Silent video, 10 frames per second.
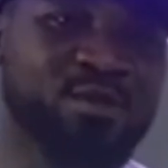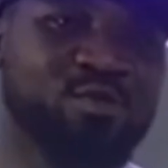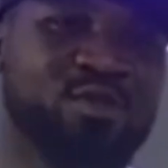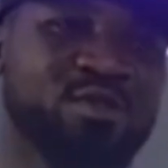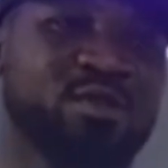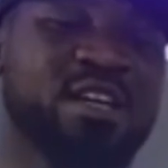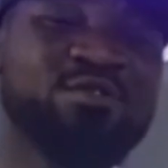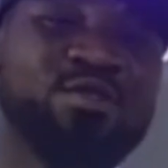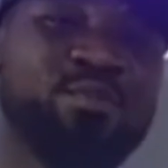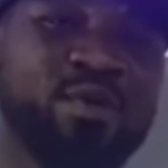So to
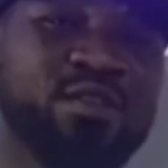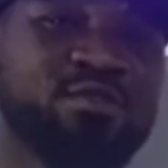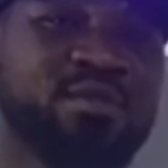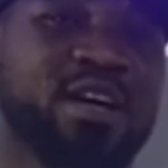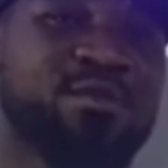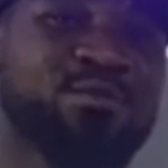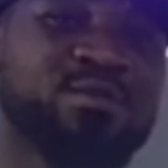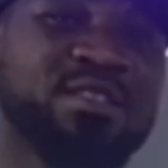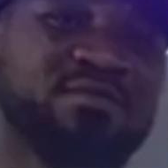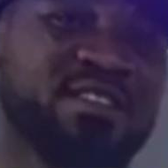get to a point to become
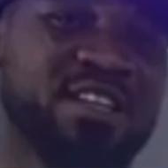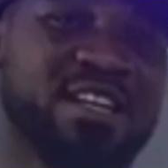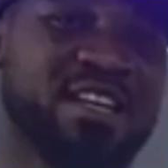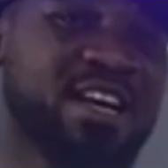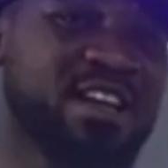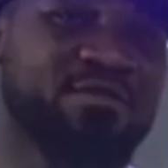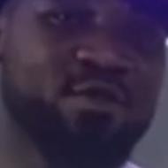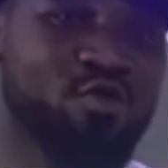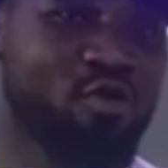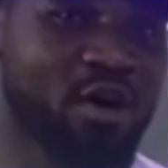too severe that they can't
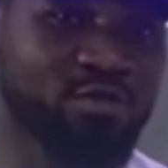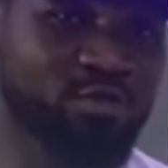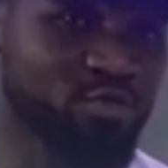even go out